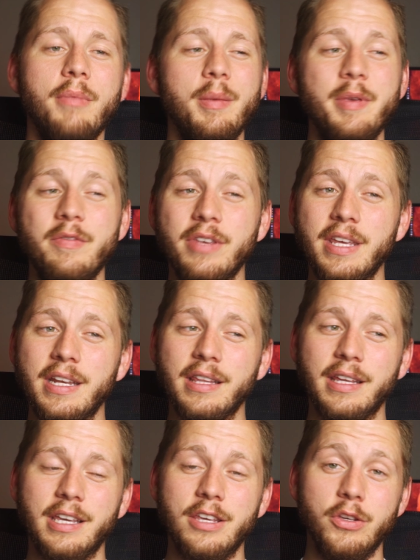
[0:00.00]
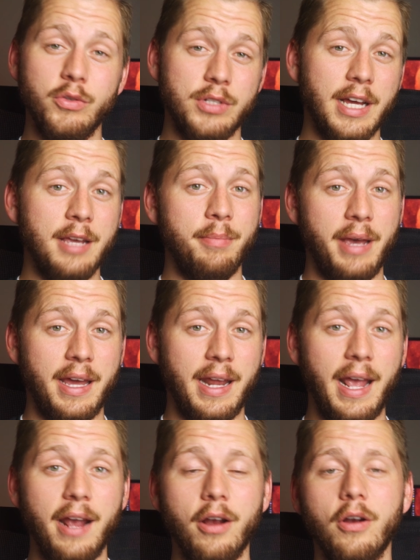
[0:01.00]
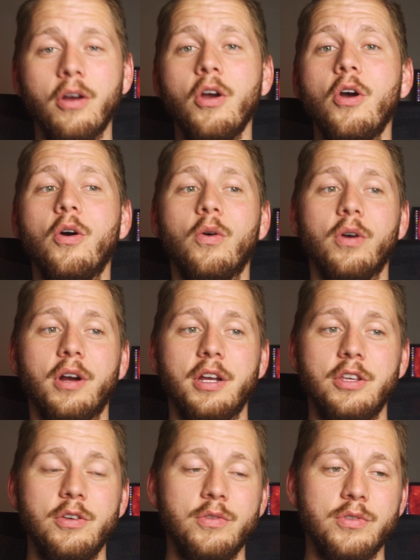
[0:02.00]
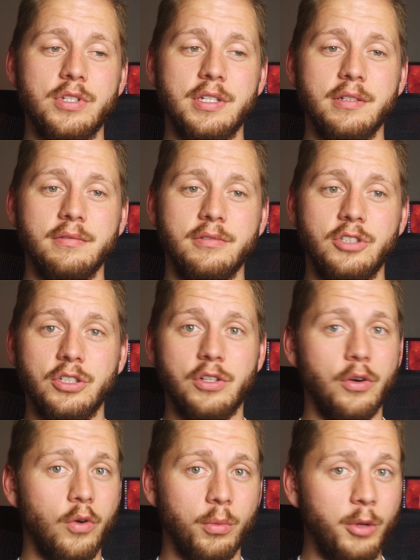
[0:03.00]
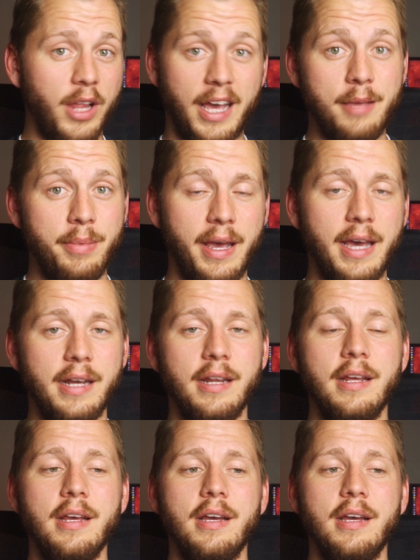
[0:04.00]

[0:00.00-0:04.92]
maybe even getting like a used iPad Air or a used just a normal iPad.